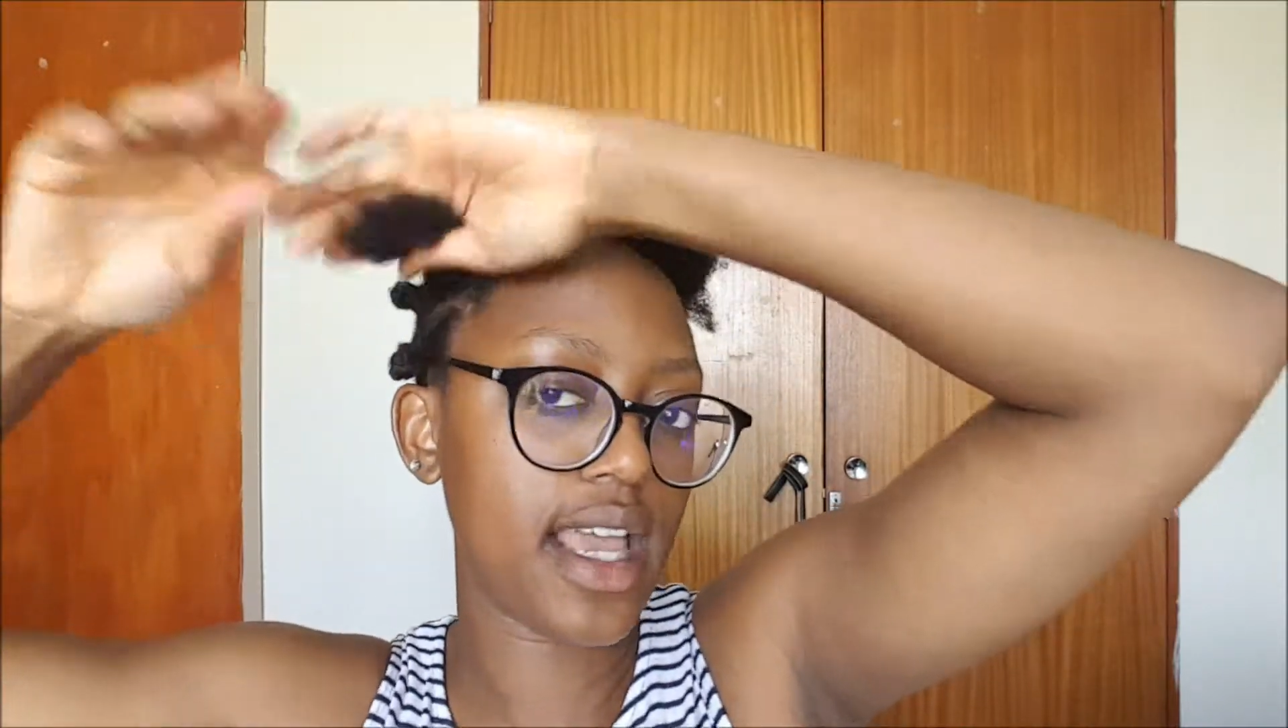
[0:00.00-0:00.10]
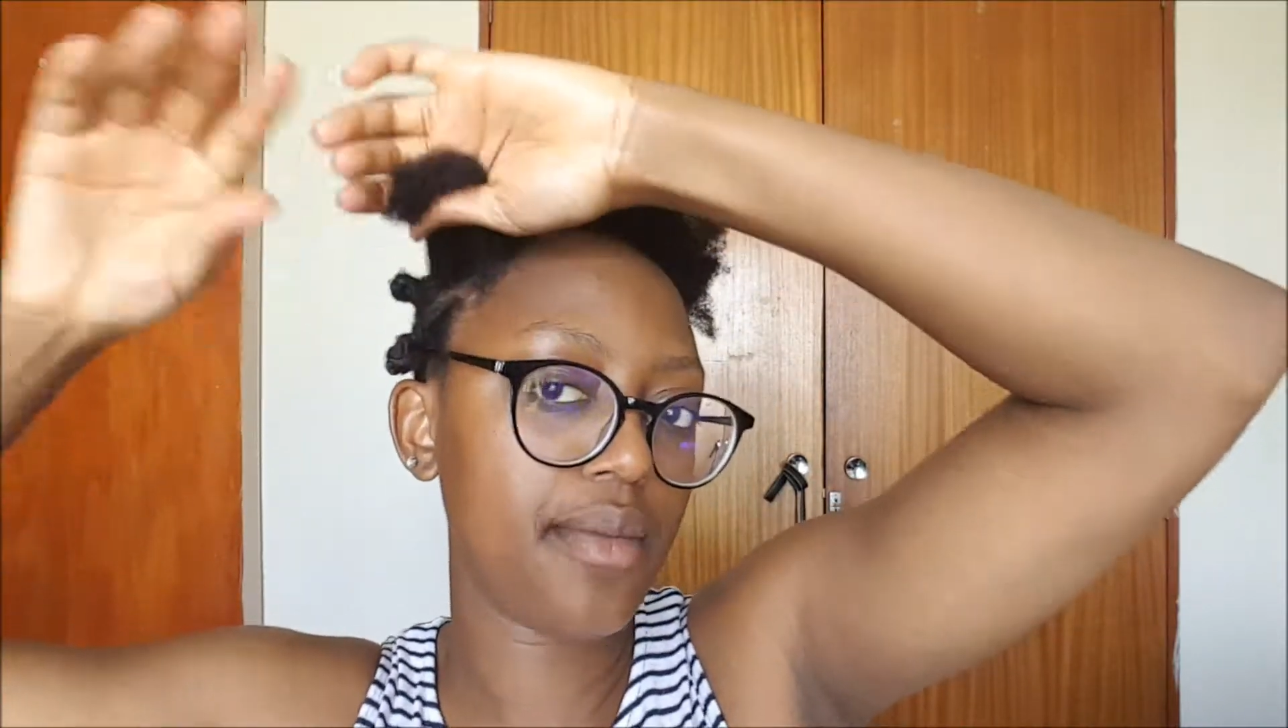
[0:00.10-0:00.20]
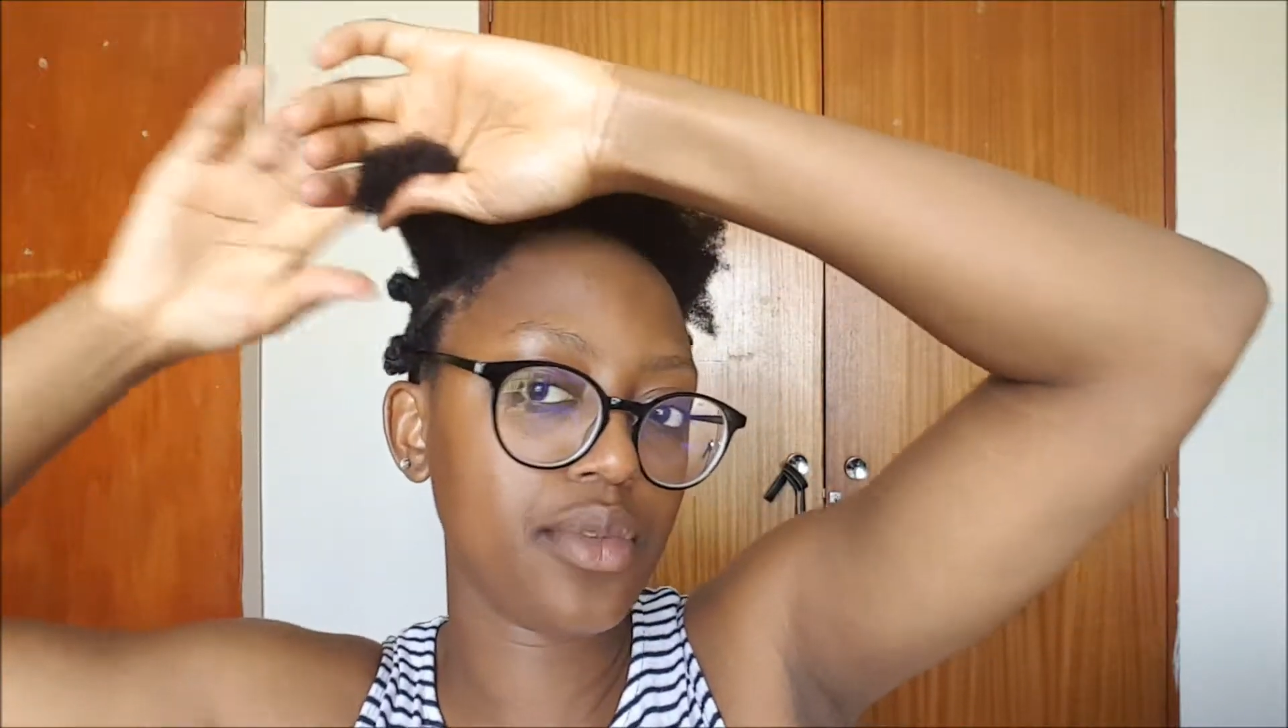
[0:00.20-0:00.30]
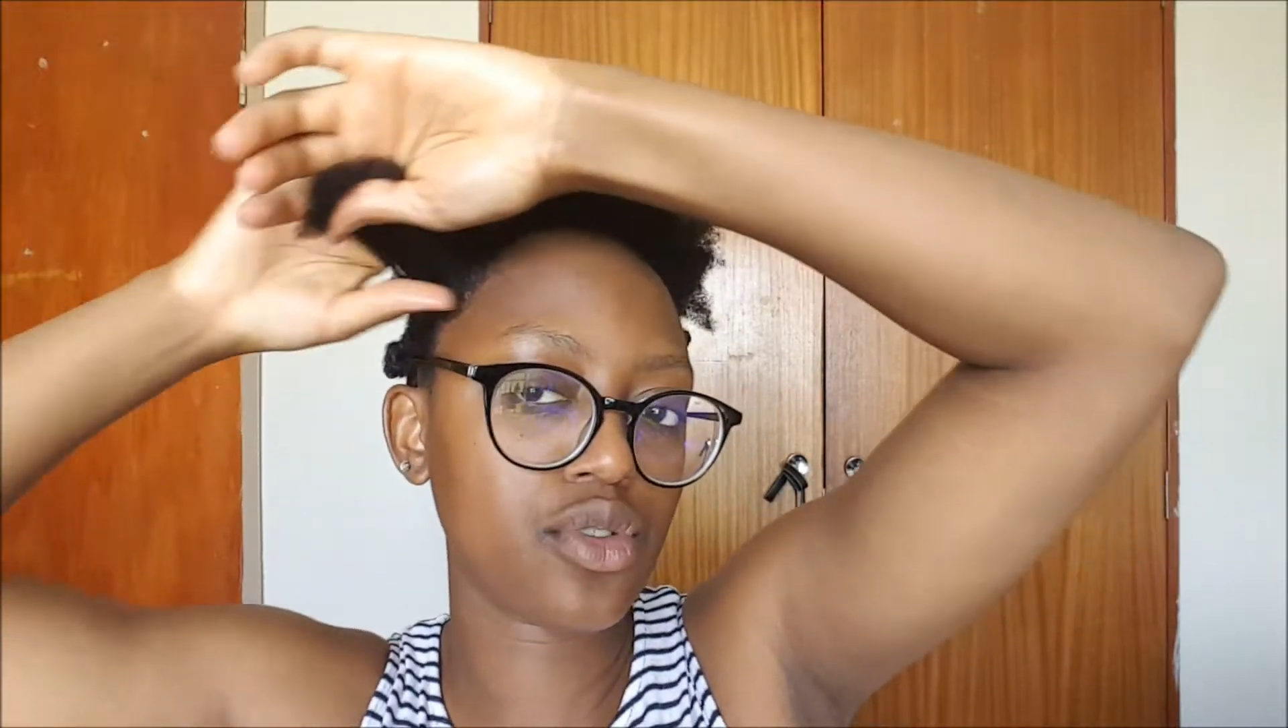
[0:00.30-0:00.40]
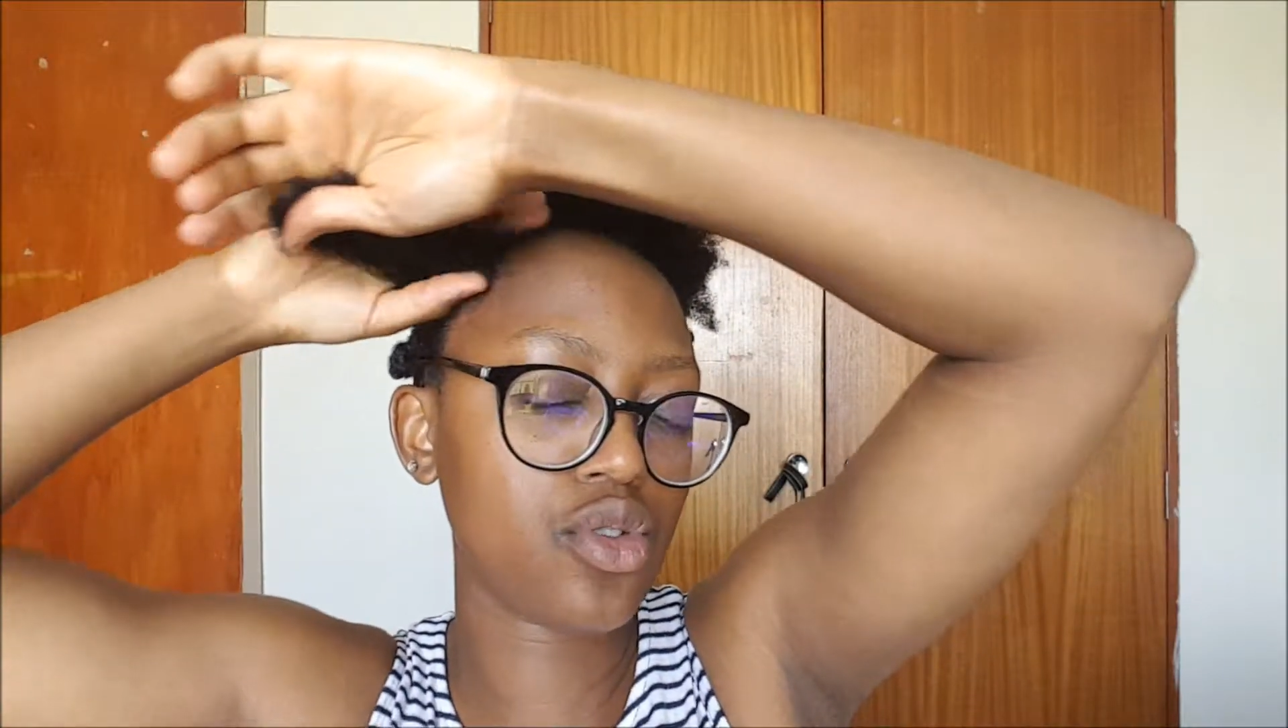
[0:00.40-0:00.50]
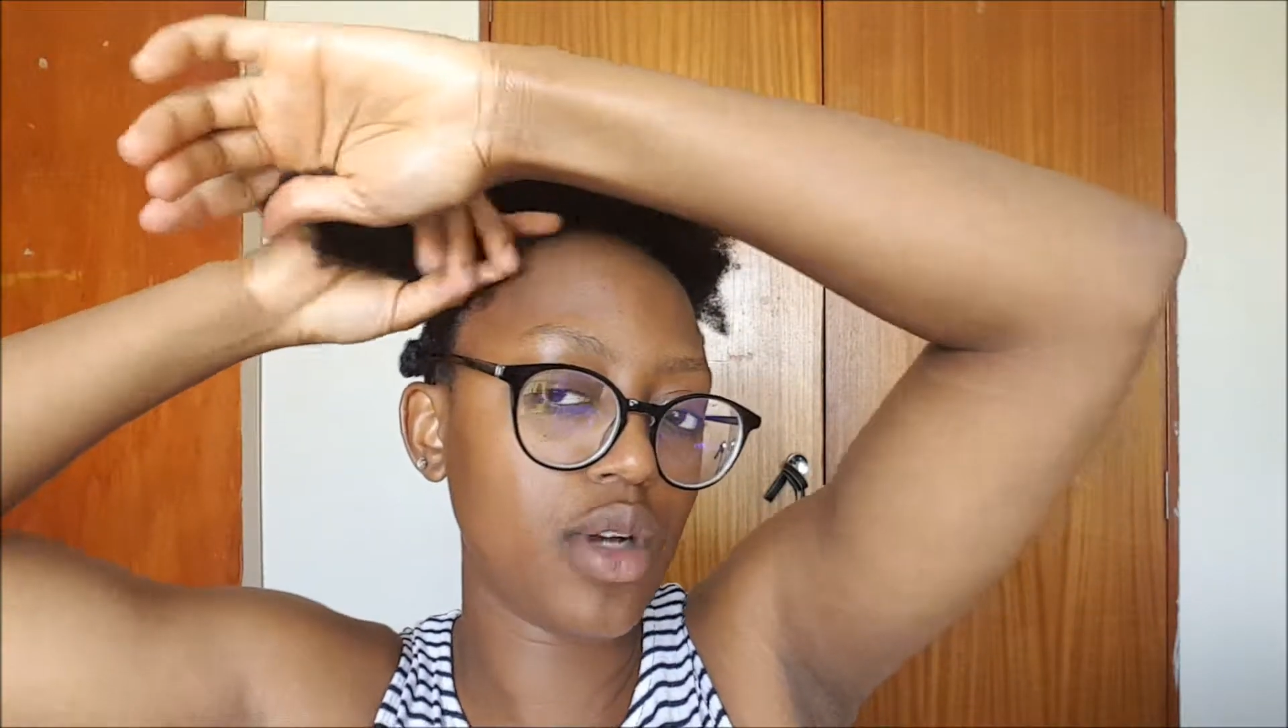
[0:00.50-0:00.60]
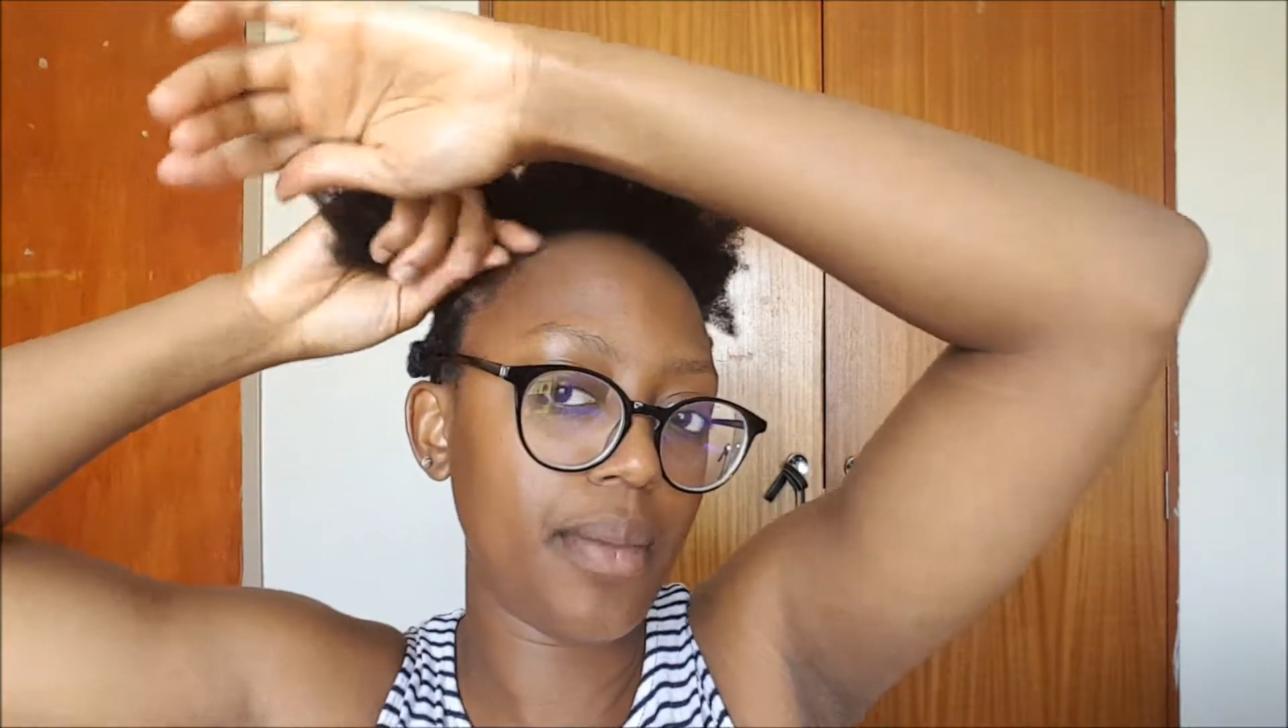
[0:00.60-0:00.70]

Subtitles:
able to